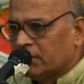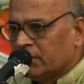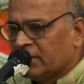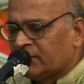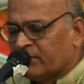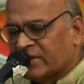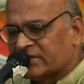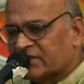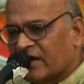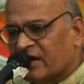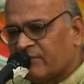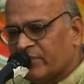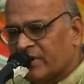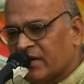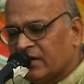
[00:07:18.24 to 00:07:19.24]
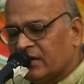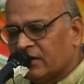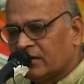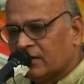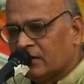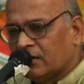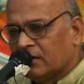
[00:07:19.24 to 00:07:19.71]
it must have
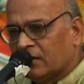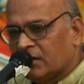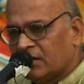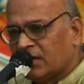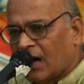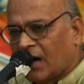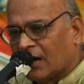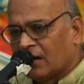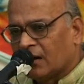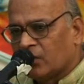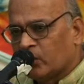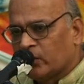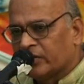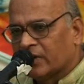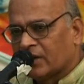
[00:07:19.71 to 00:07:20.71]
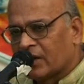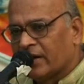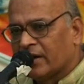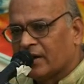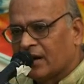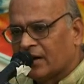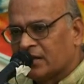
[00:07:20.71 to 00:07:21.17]
been done with the
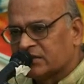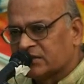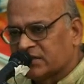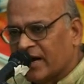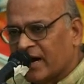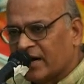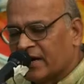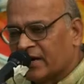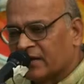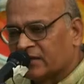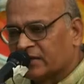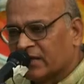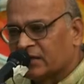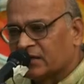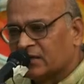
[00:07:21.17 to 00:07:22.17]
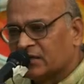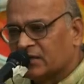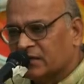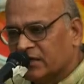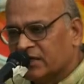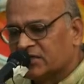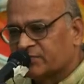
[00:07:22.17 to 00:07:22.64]
clear understanding that he
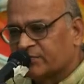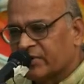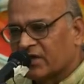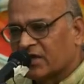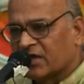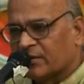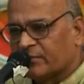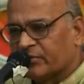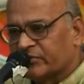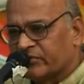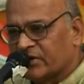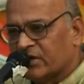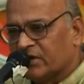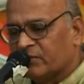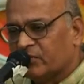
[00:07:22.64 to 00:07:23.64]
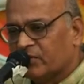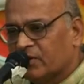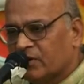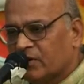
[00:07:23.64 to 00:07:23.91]
is picking up a theme